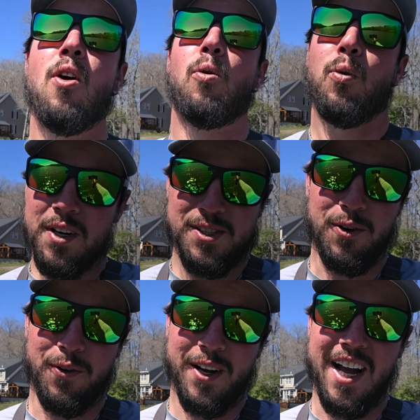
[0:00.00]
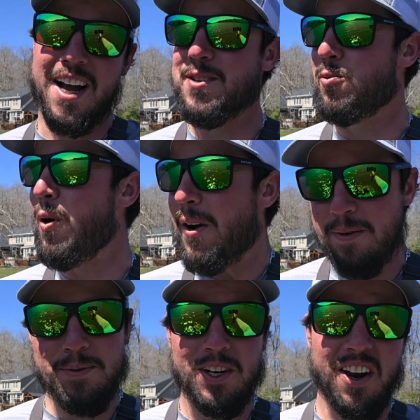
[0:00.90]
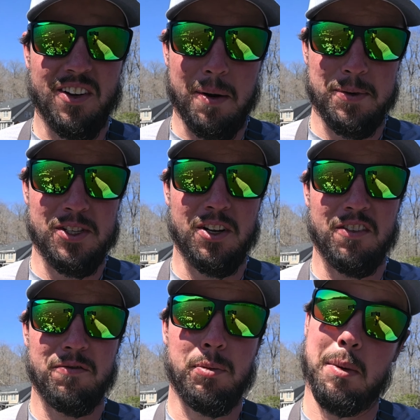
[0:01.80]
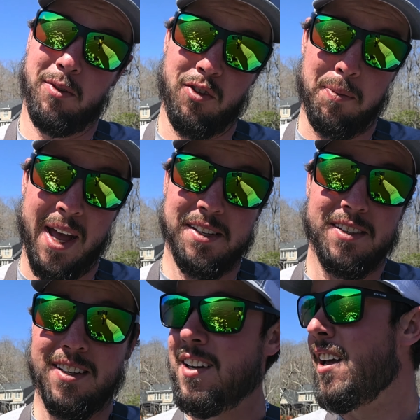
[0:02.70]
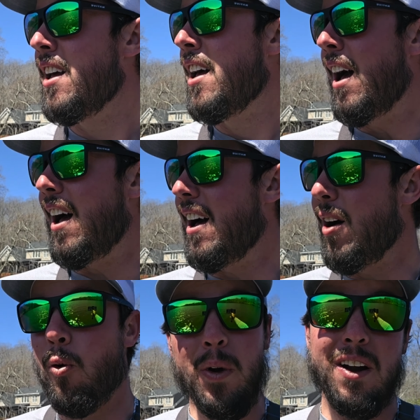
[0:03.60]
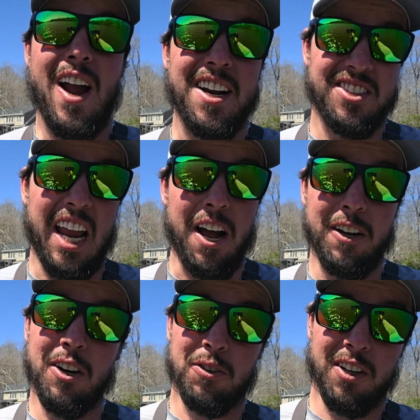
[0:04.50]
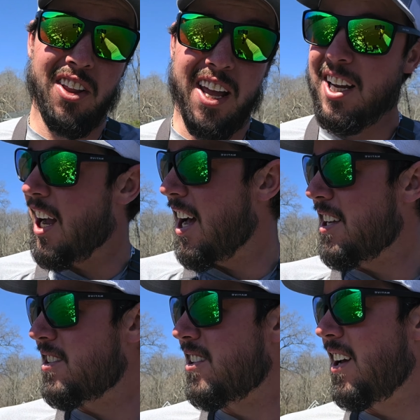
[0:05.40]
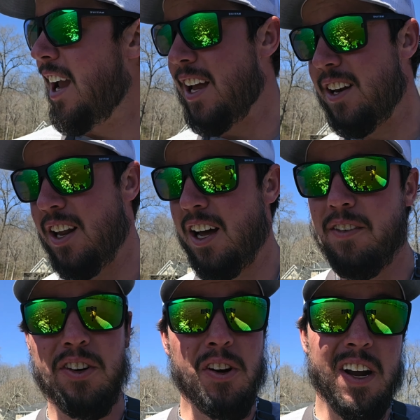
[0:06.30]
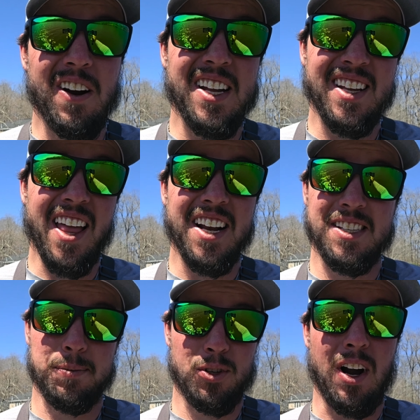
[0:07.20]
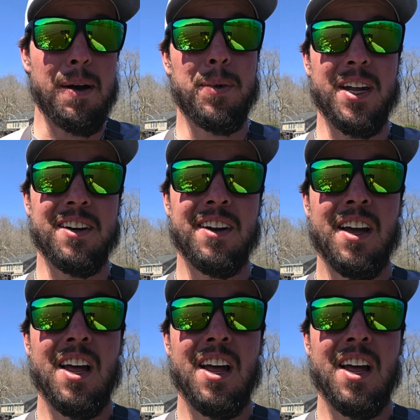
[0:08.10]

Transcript: What is going on, guys? Welcome to another episode of the Bubbaville Bassin. We are actually out here on the lake, guys, and if you're new here, hit that like and subscribe button.